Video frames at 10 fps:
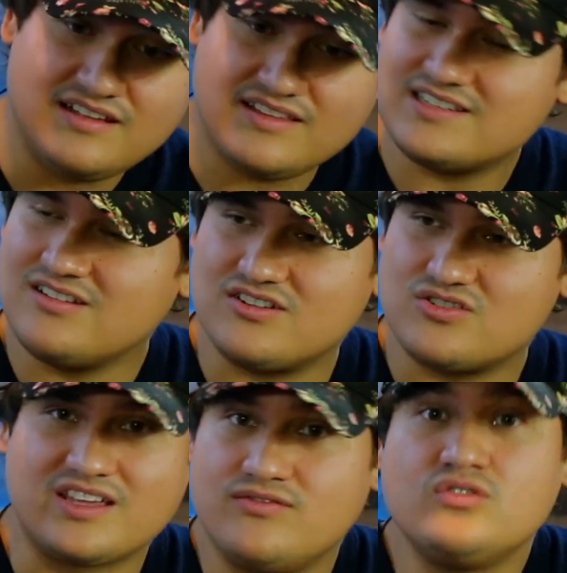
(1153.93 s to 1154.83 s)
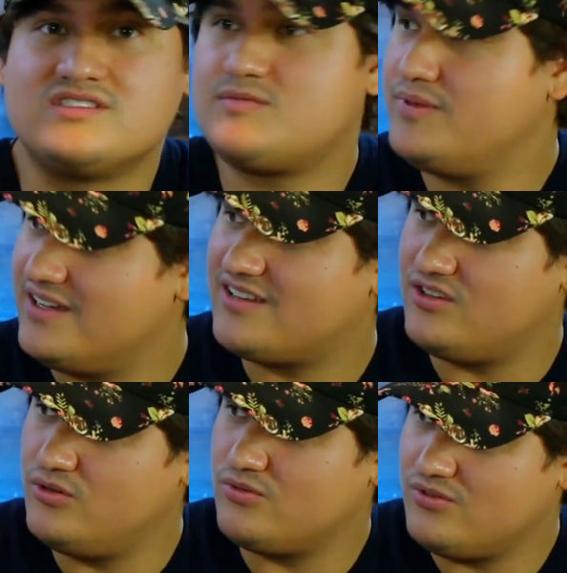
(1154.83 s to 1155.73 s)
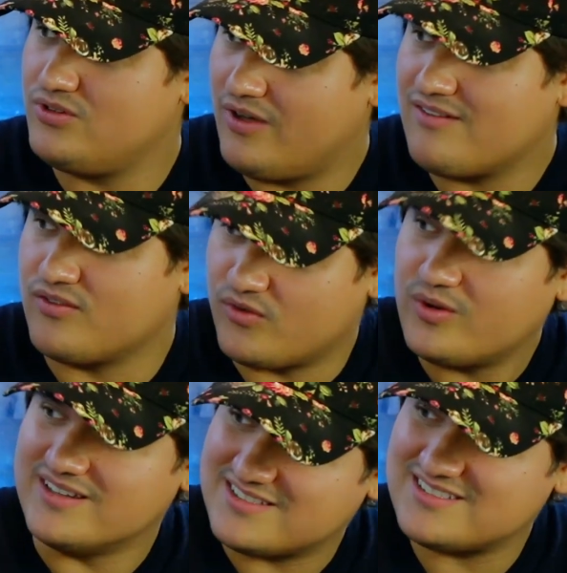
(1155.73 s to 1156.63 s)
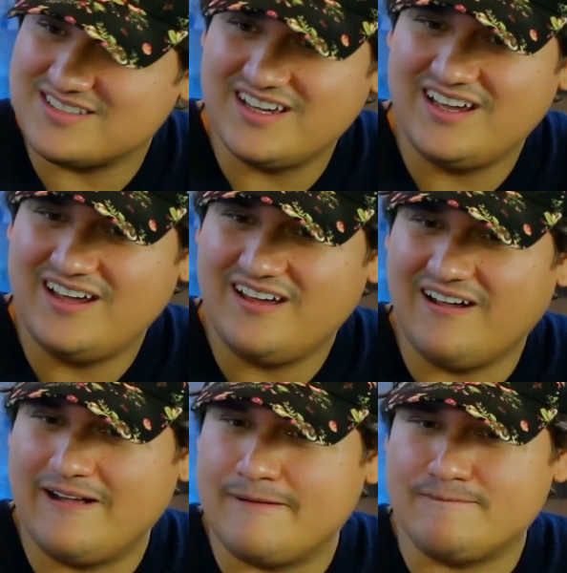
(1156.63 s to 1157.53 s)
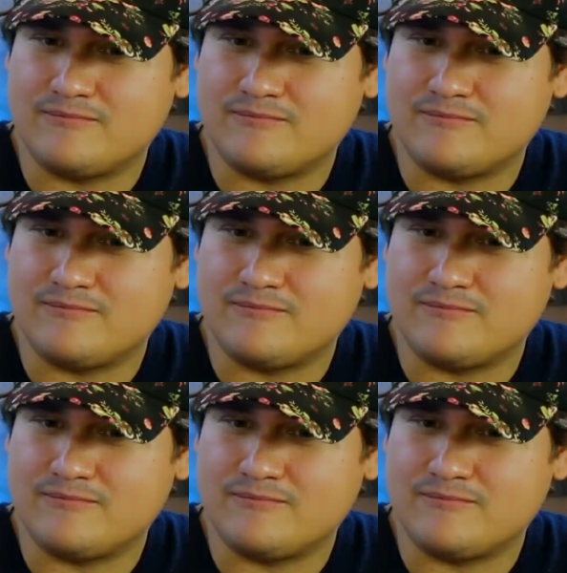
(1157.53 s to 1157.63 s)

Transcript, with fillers: that's not true. Like if you can speak, you you have a voice. Come on, um,